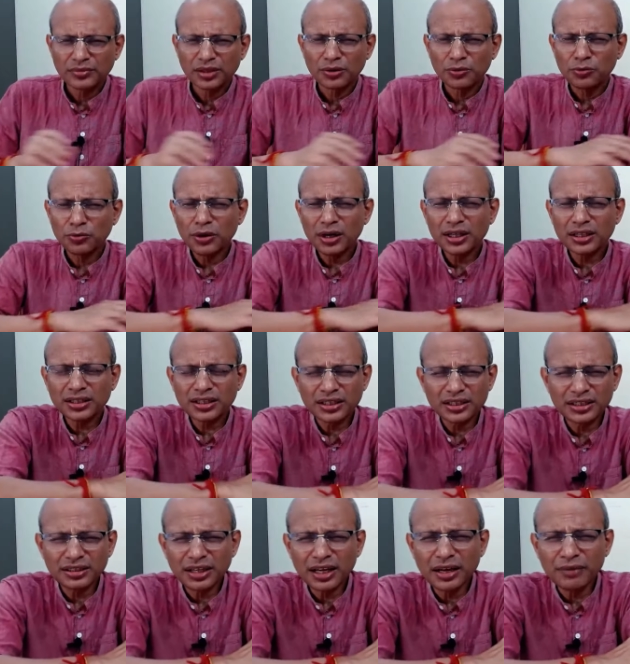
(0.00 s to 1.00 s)

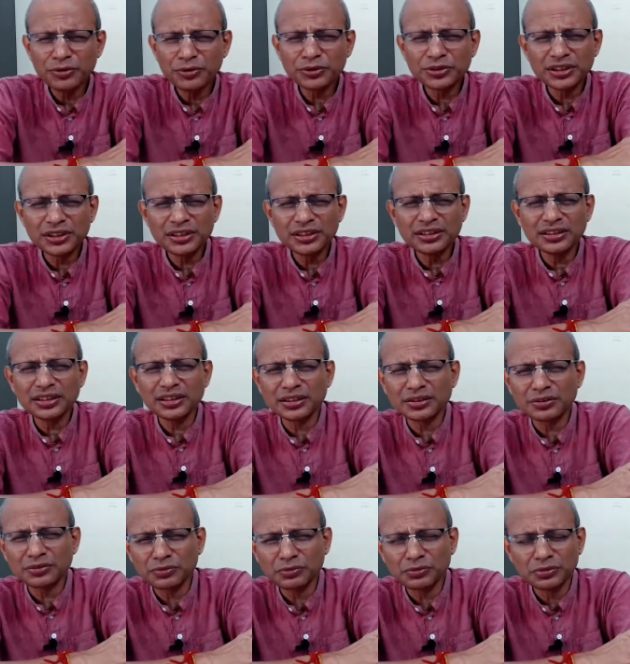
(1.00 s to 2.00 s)
have you seen
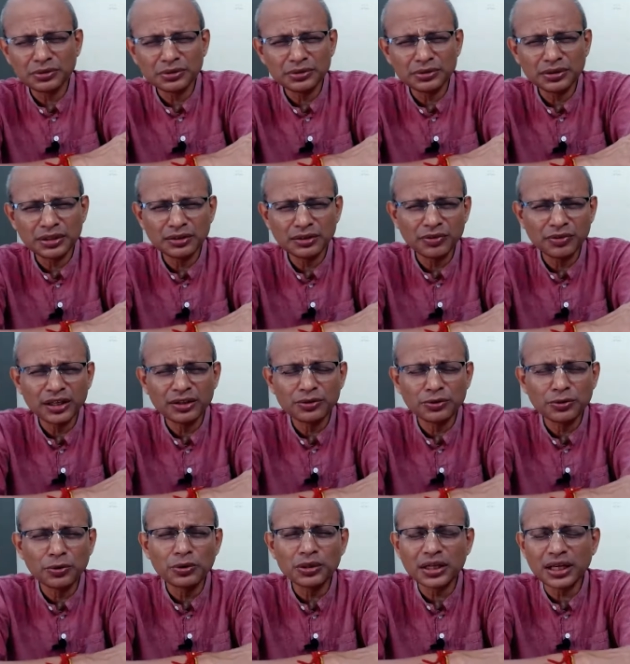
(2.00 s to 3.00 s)
the when
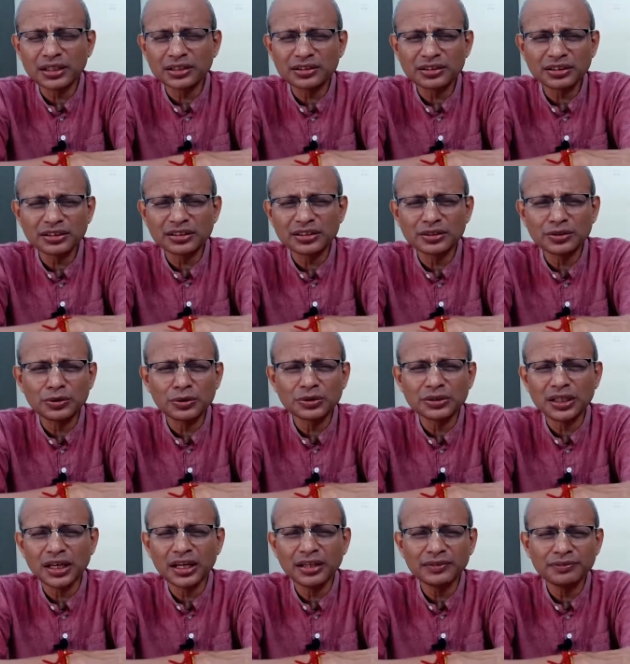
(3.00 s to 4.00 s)
road construction goes
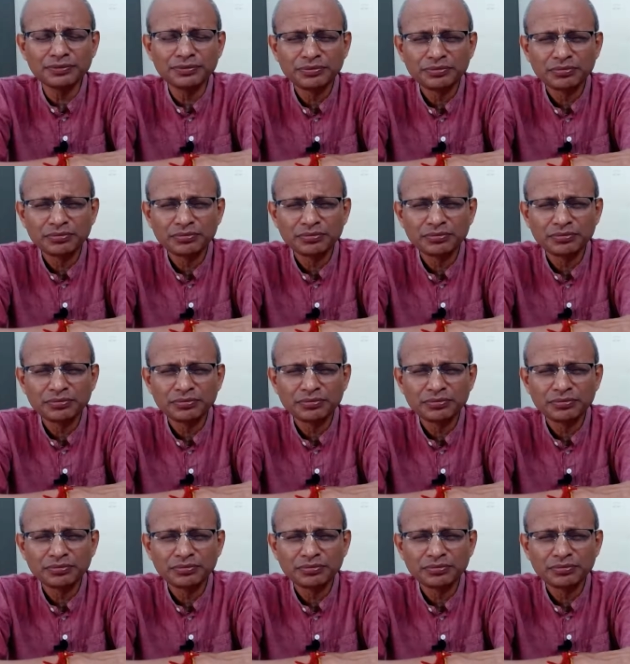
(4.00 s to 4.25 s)
on,